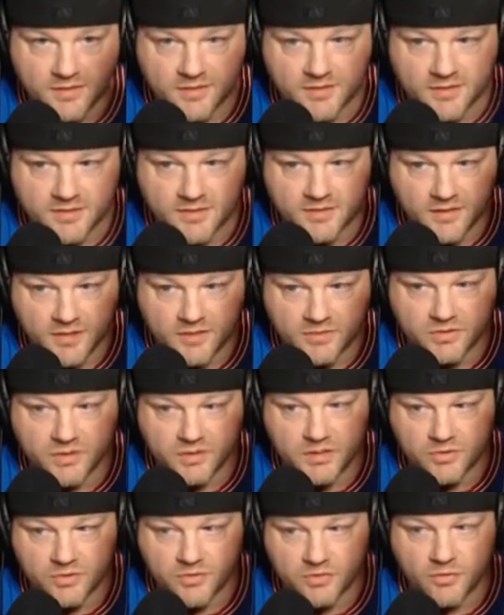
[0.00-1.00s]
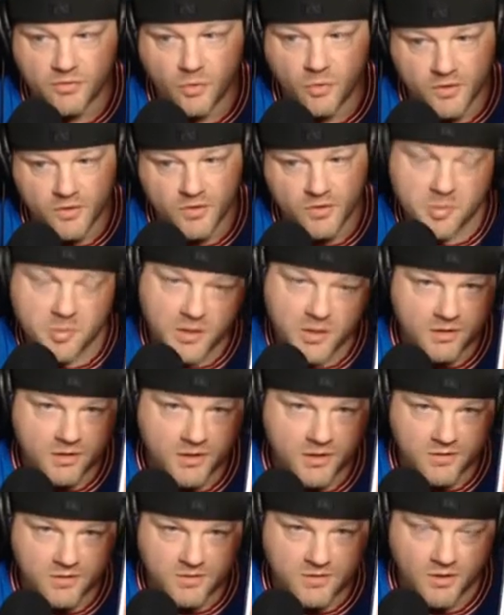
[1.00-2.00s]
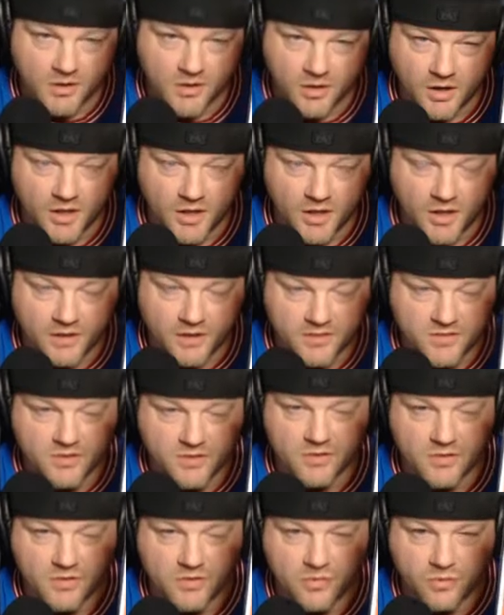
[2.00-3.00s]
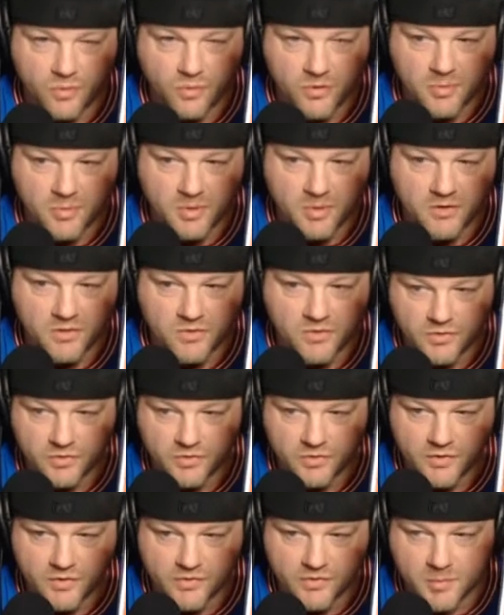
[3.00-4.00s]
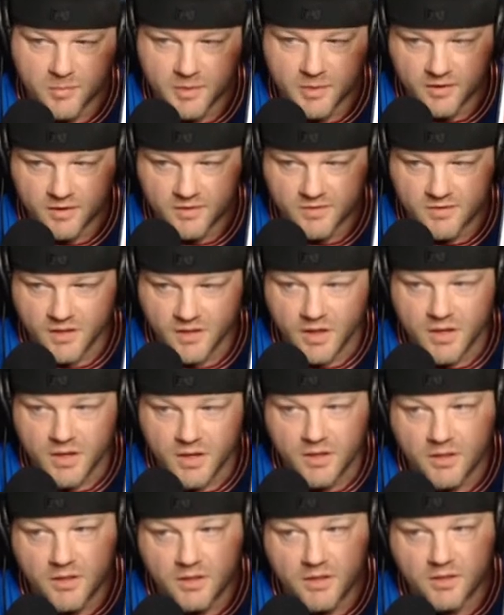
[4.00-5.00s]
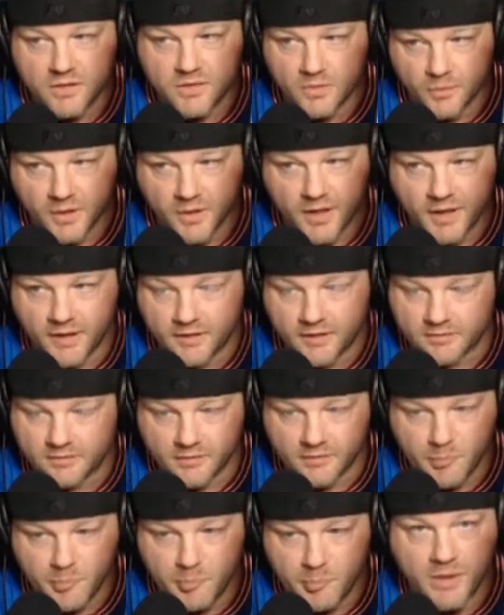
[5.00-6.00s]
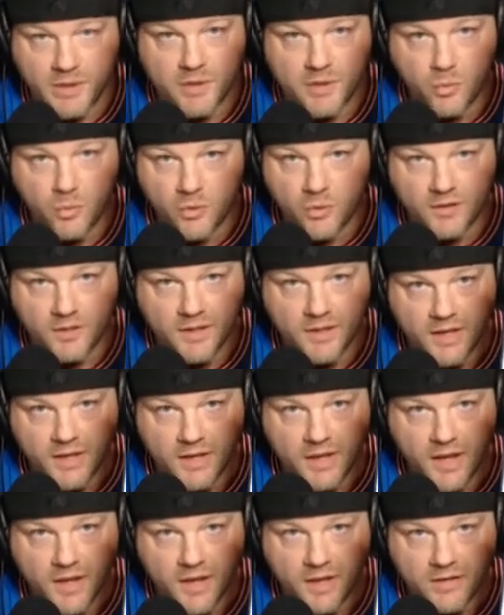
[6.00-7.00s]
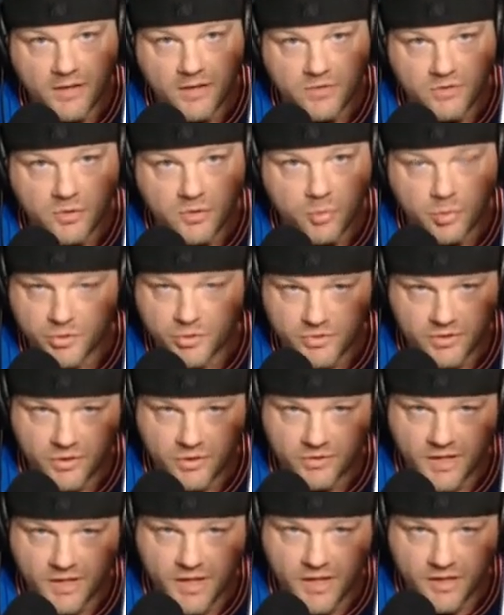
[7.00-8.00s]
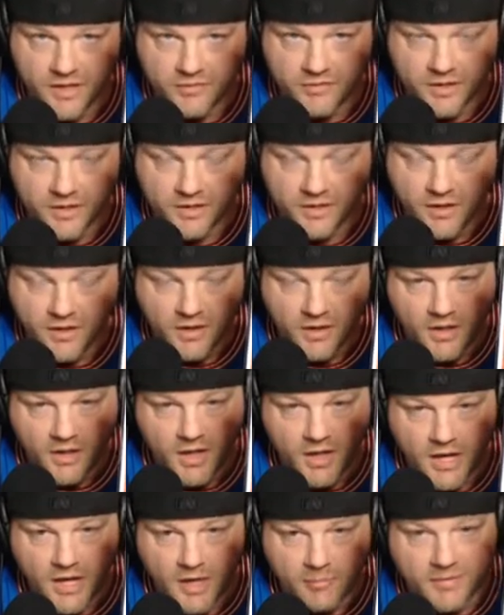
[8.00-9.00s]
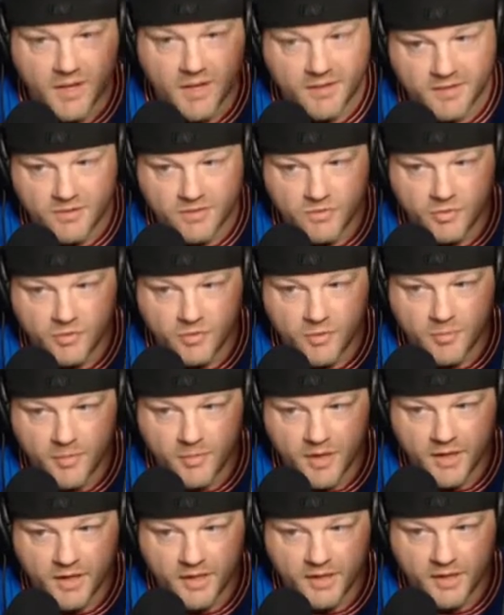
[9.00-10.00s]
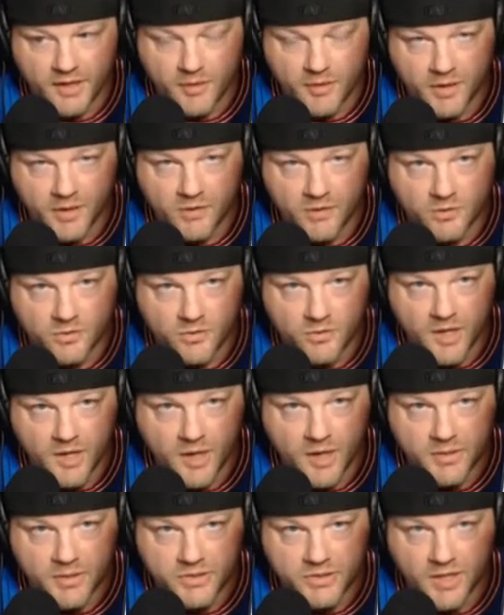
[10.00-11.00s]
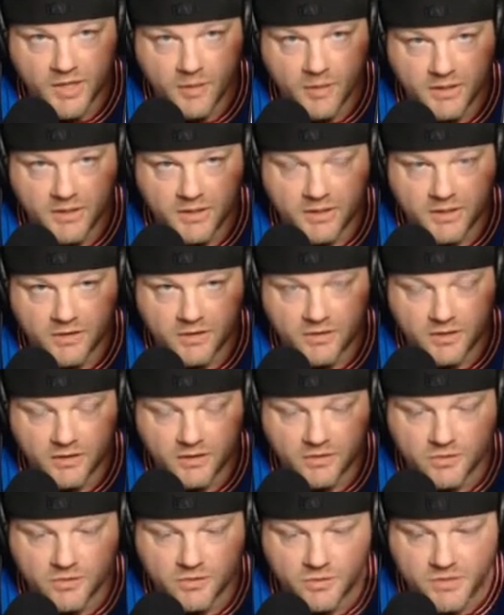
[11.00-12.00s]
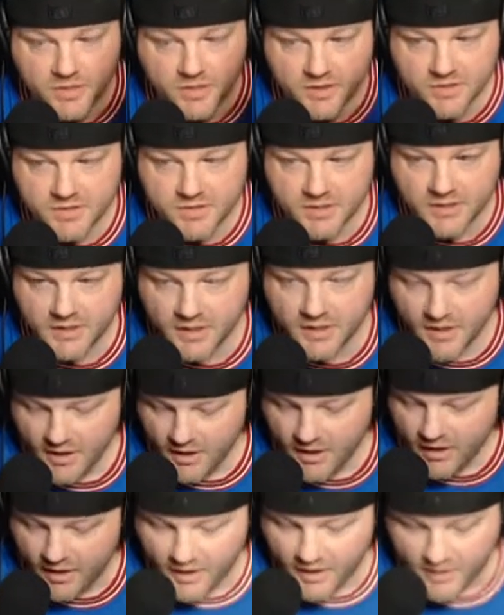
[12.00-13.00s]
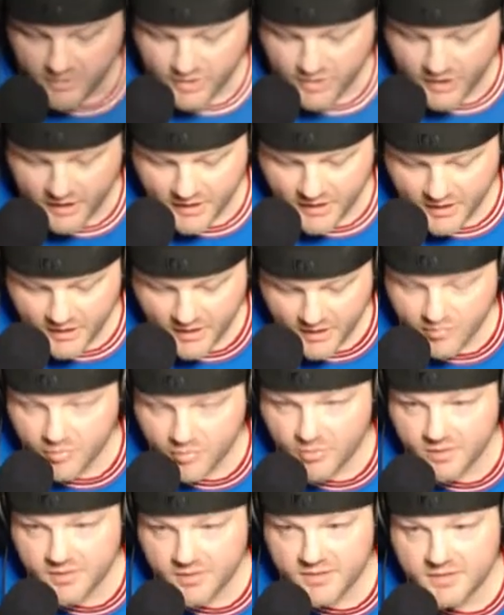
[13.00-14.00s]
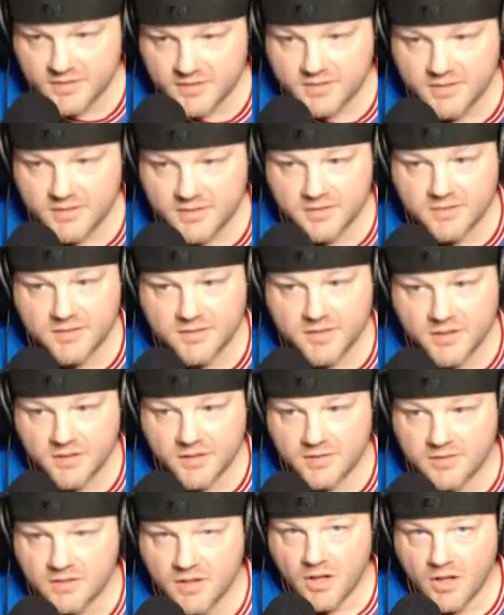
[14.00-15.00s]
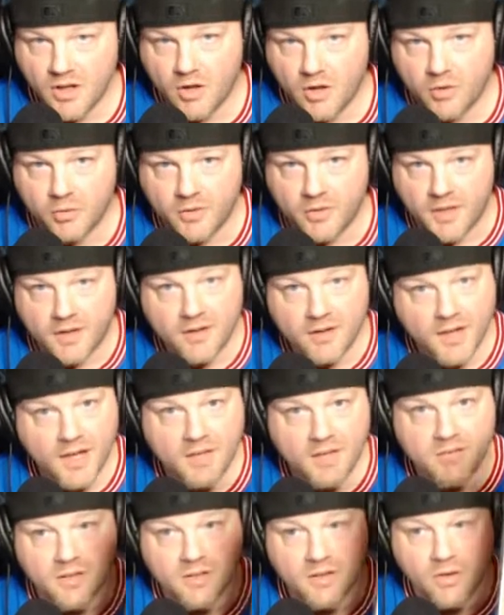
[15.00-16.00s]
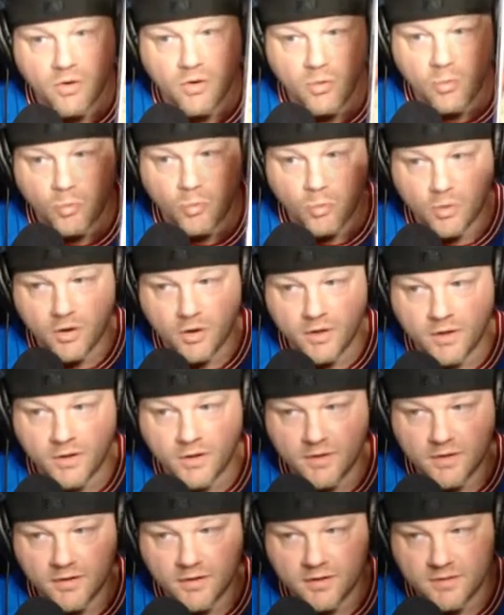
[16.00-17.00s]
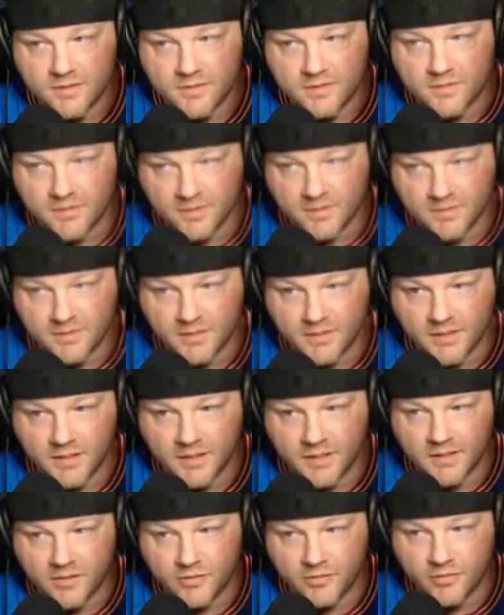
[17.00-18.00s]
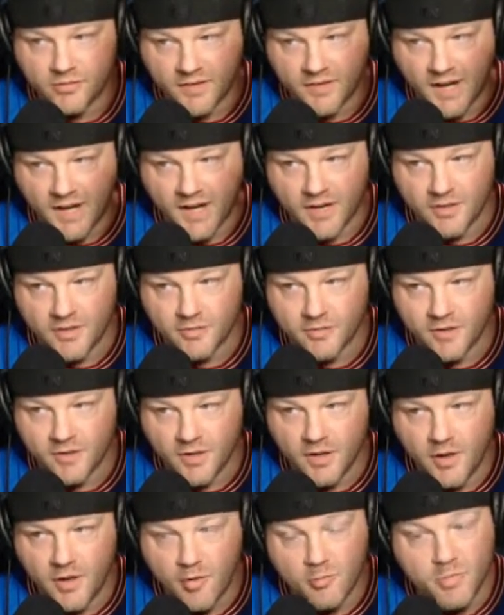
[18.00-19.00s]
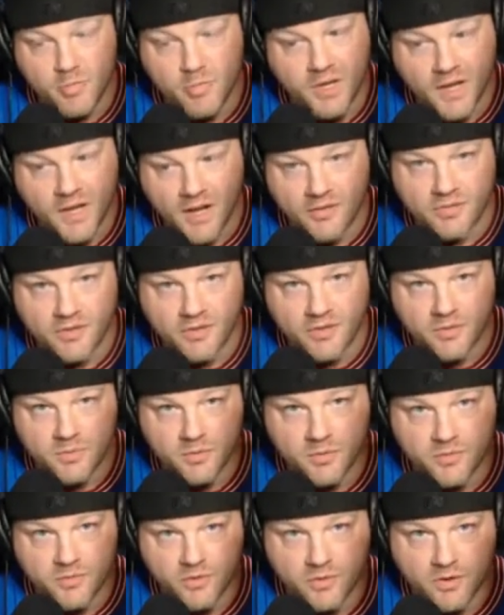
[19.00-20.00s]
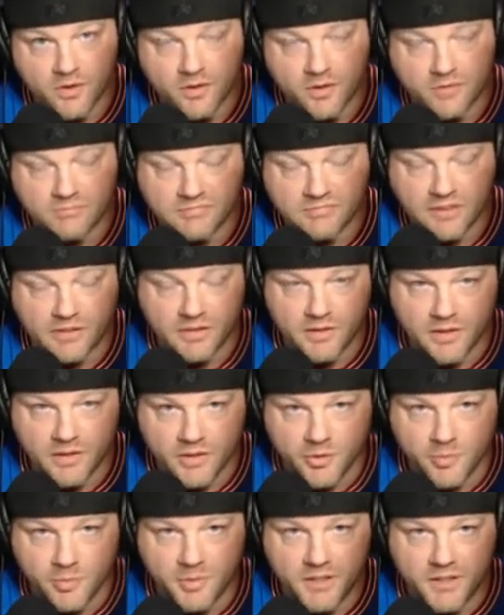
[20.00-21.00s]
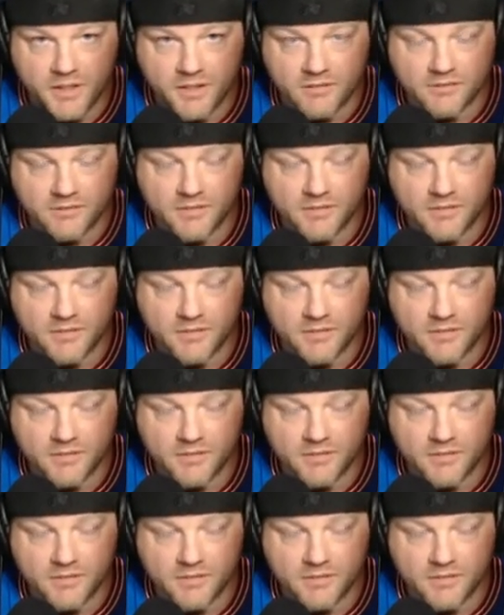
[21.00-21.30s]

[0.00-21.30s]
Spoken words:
This is actually his 4th appearance. It's either his 4th appearance or his 5th appearance. Either way, big Warlock guy. Super stoked to have it. Got this from my local comic shop here in New Jersey. And you can't have 166 without having 165. Been after this one for a little bit.